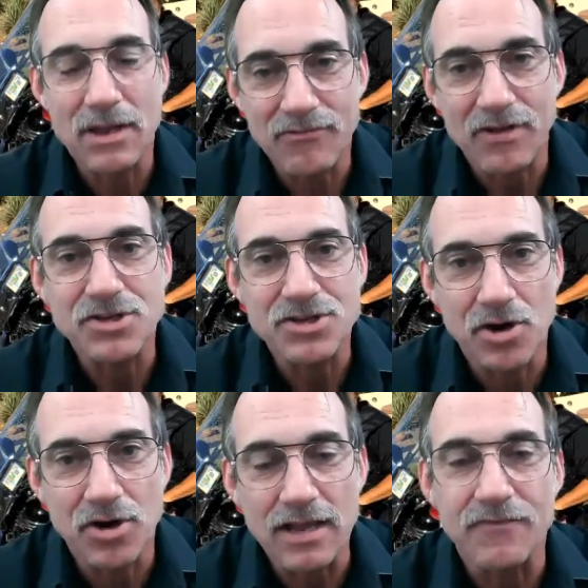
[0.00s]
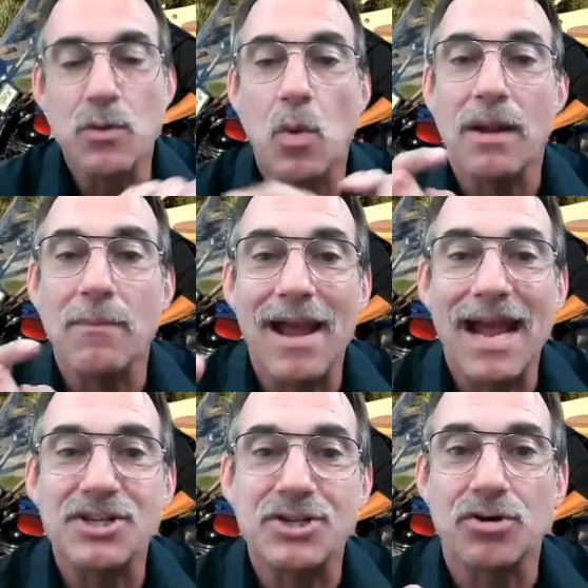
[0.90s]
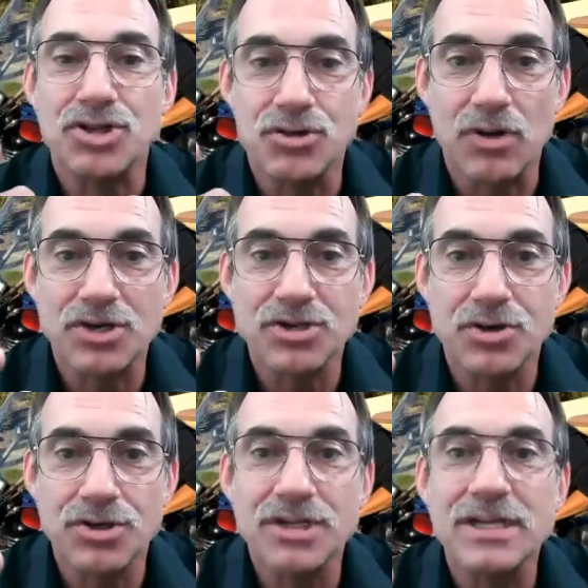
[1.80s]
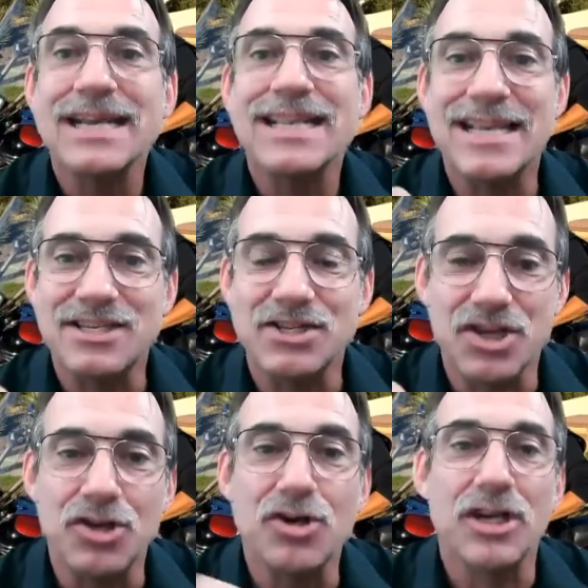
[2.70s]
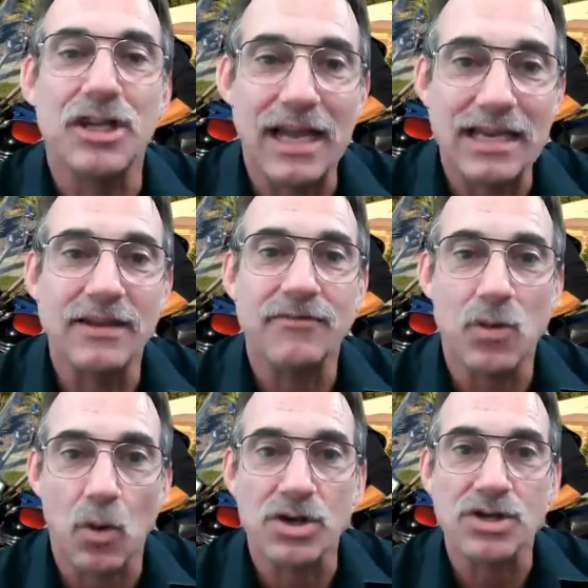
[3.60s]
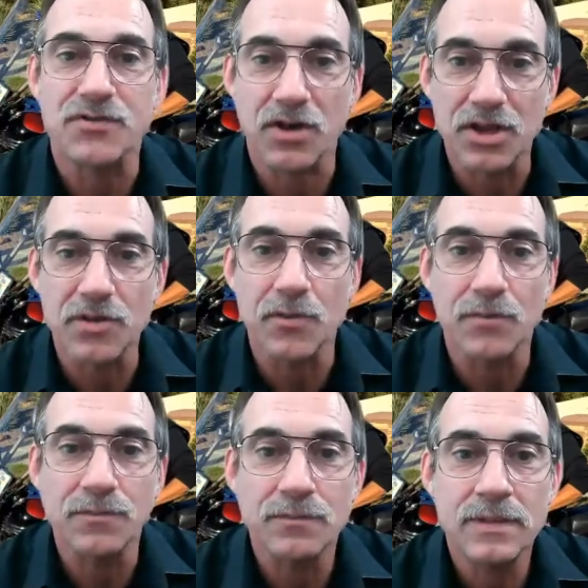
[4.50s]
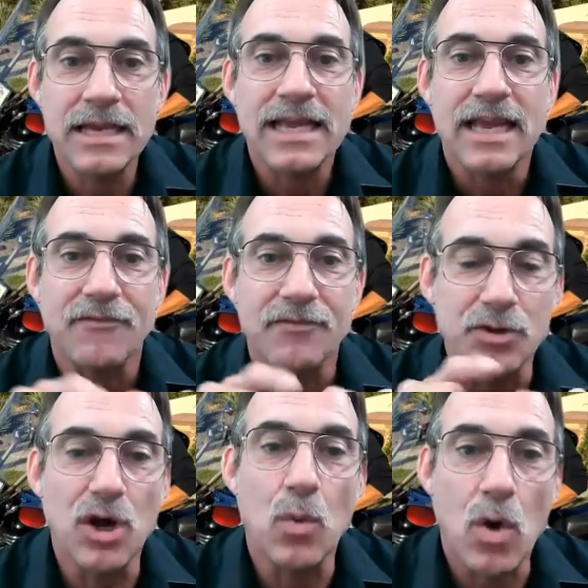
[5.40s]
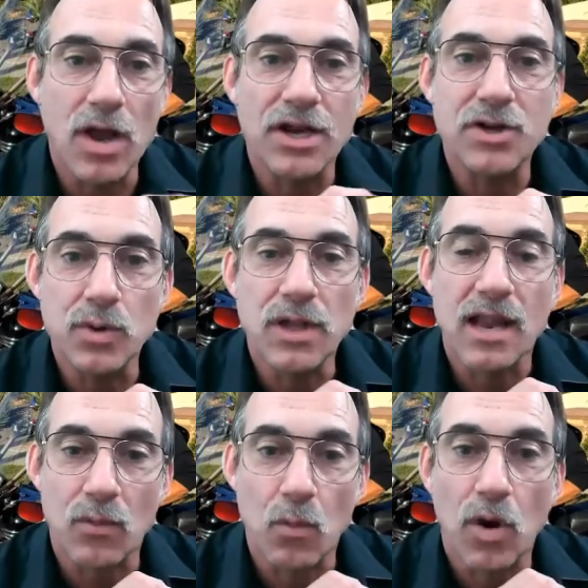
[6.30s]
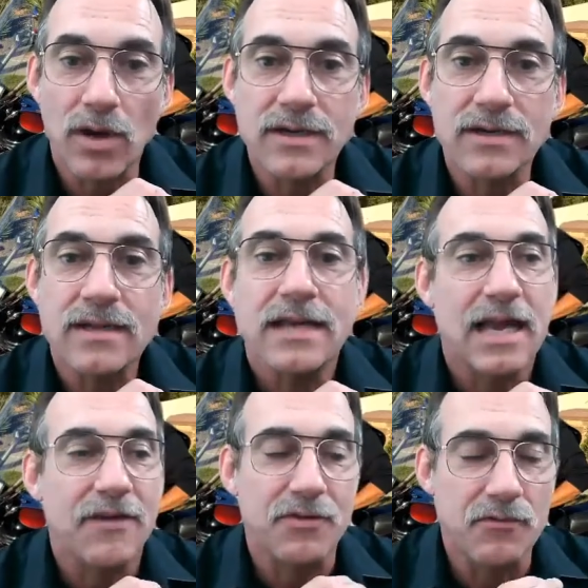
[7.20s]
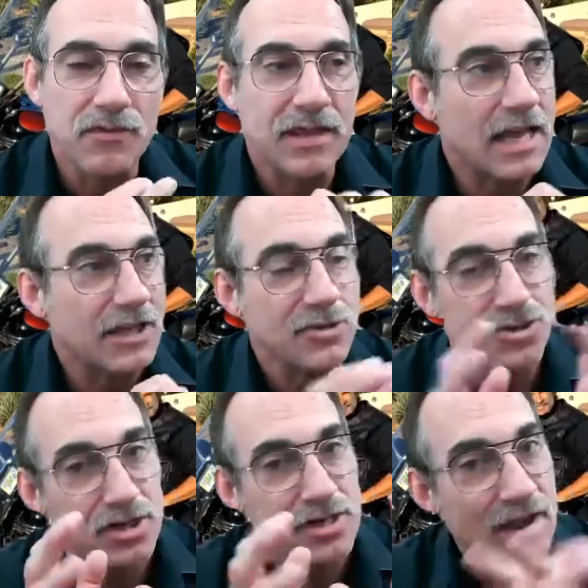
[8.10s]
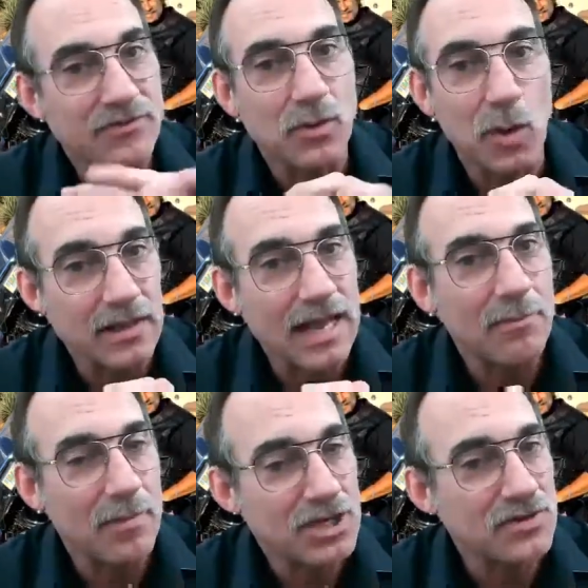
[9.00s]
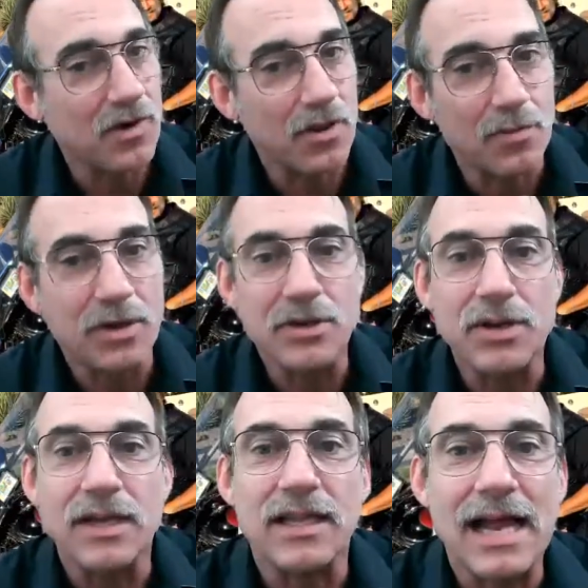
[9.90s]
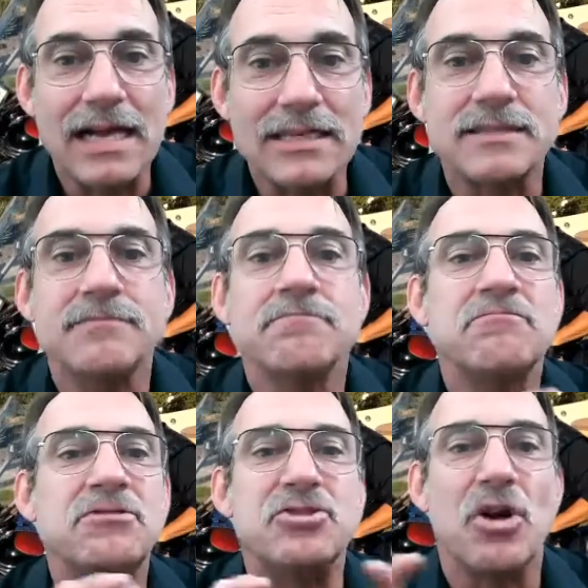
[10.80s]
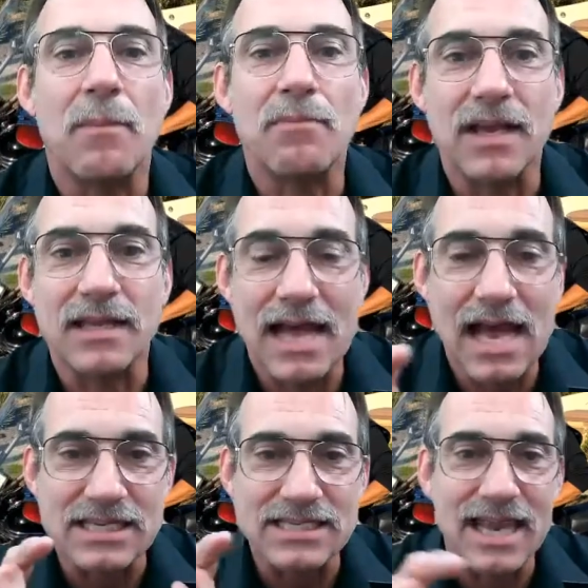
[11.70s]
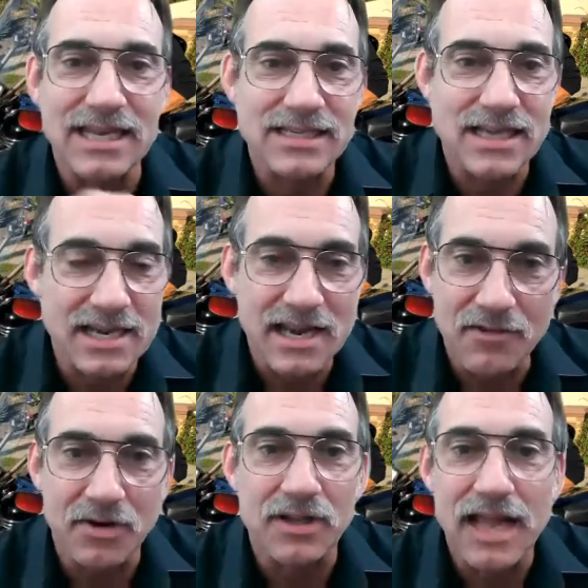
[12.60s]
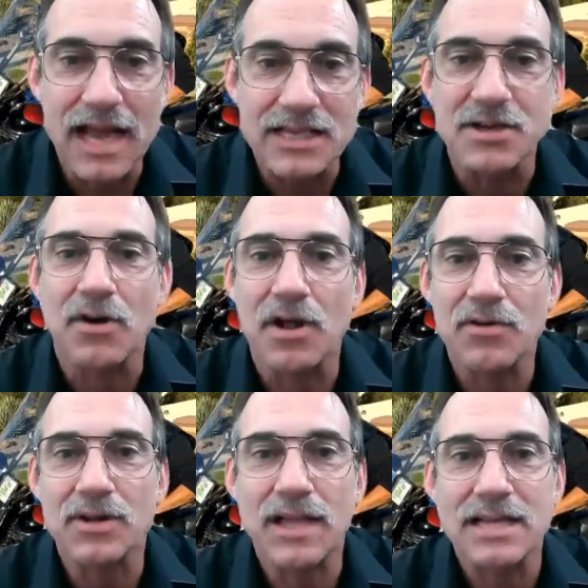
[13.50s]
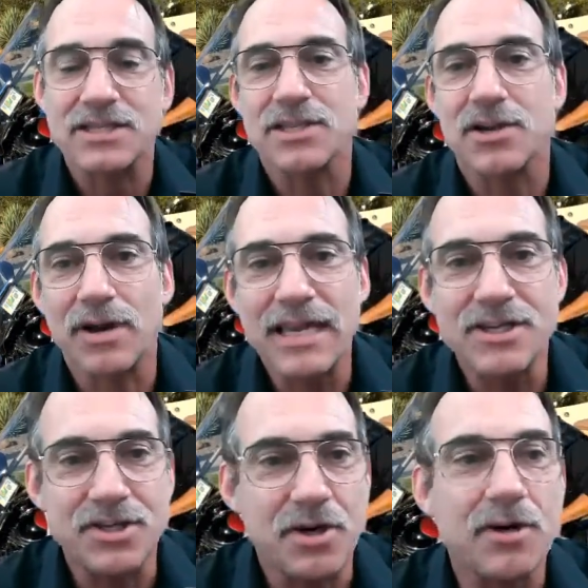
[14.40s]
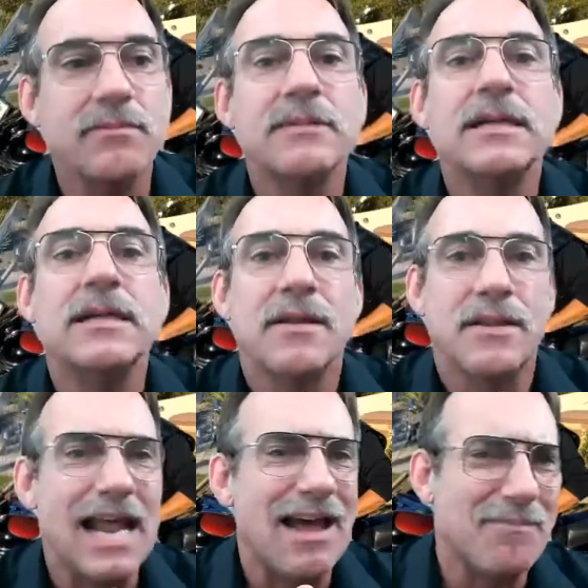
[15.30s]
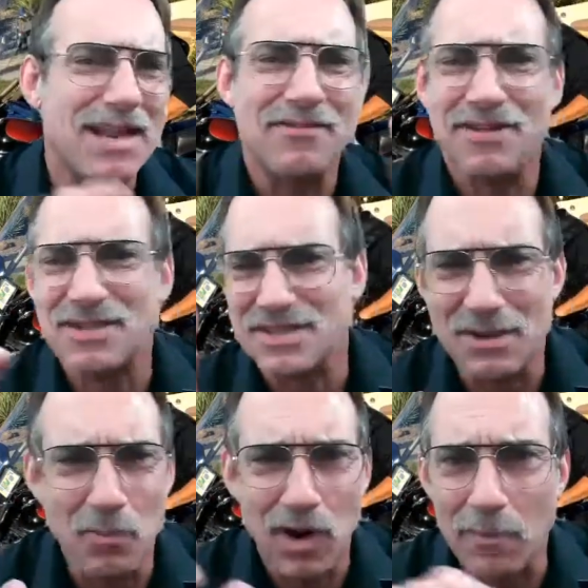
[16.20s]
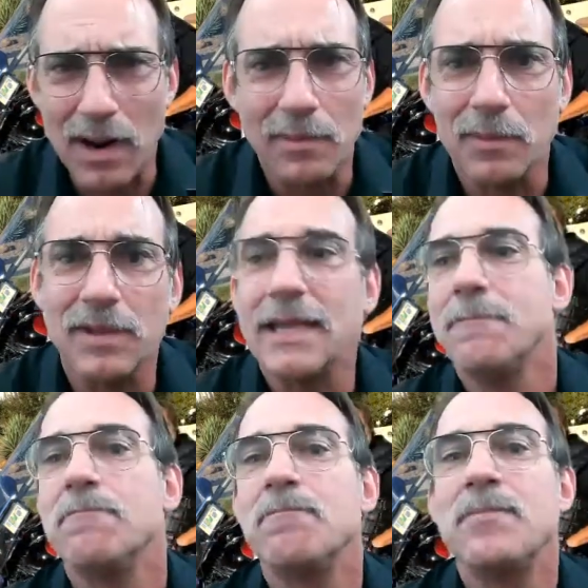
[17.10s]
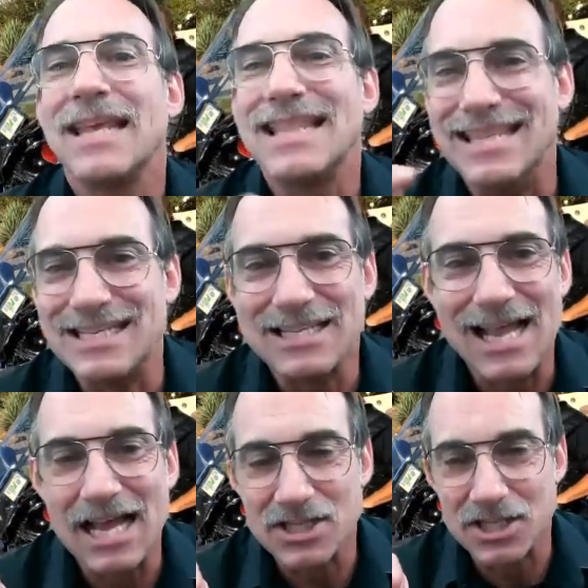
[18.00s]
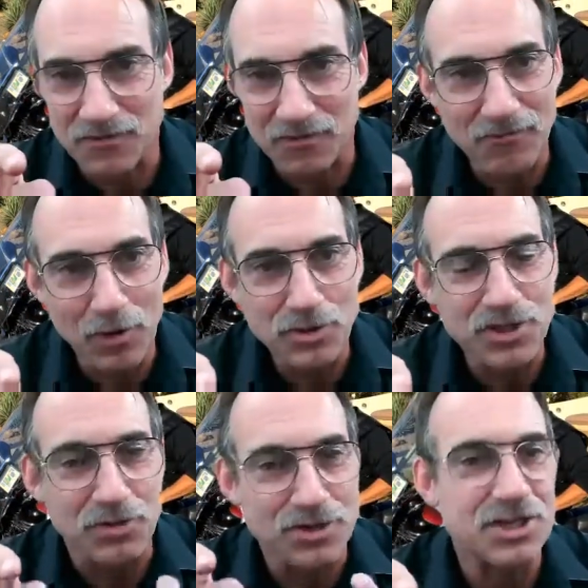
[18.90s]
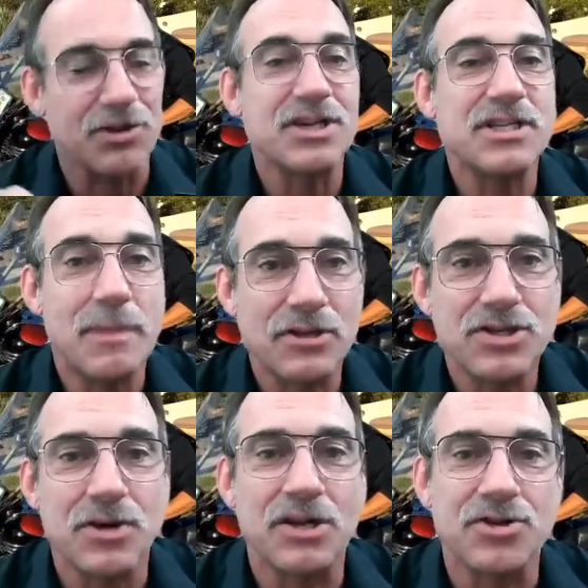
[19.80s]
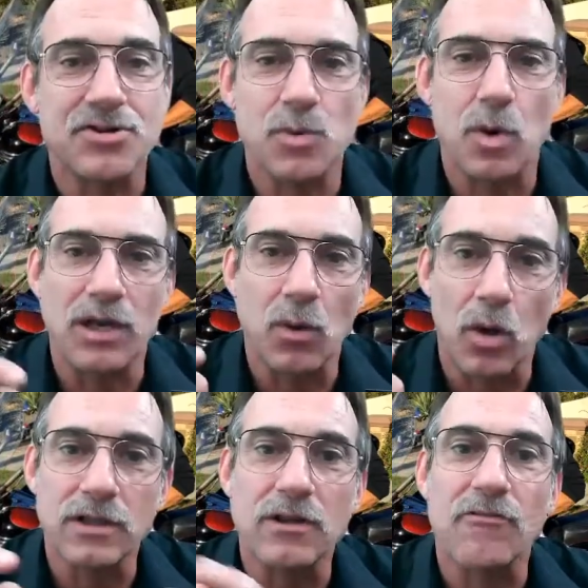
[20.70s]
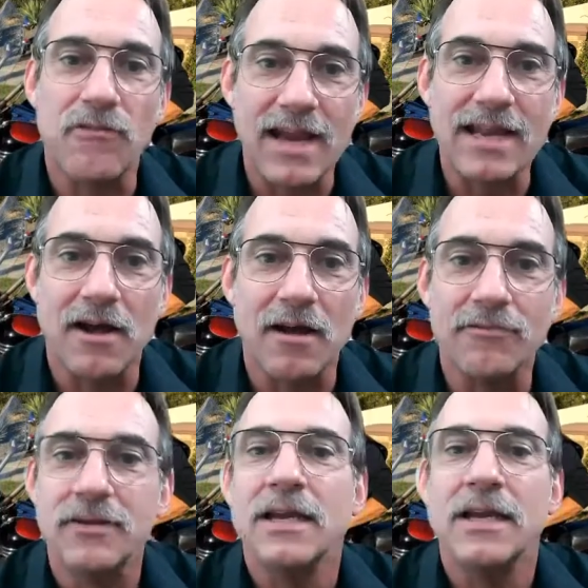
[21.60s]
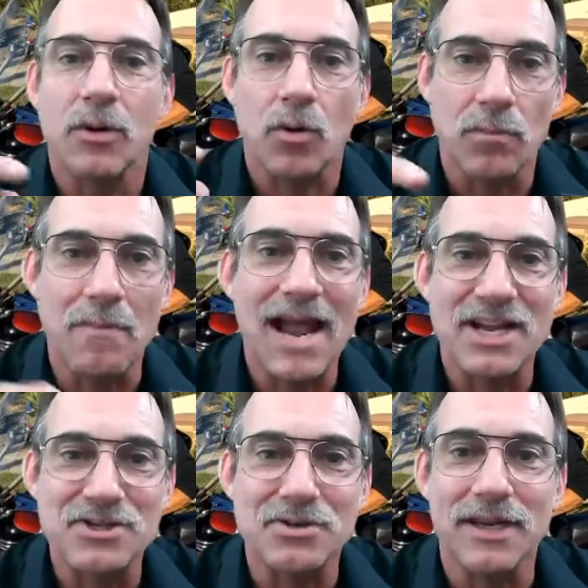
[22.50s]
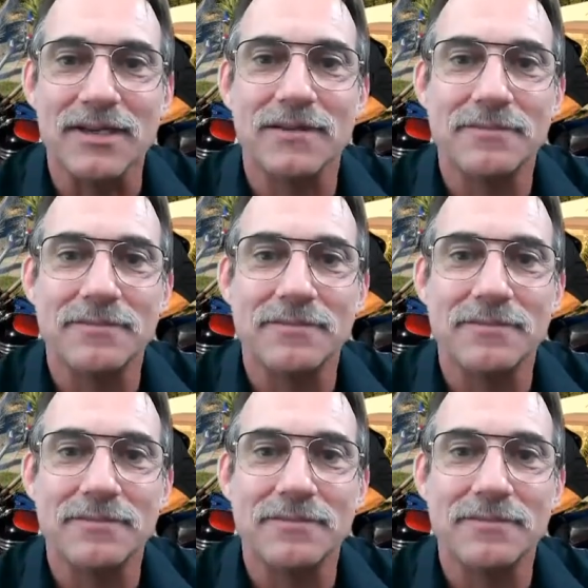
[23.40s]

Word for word: a fun journey. If you want to master structures, this is a good elective course for you. If you don't want to do a lot of work, if you feel like you shouldn't have to work that much for a three unit class, drop the class, takes another class. There are other classes that are easier that have benefits somewhere, probably. This class is for folks that are serious about structures and willing to work their fanny off in order to master it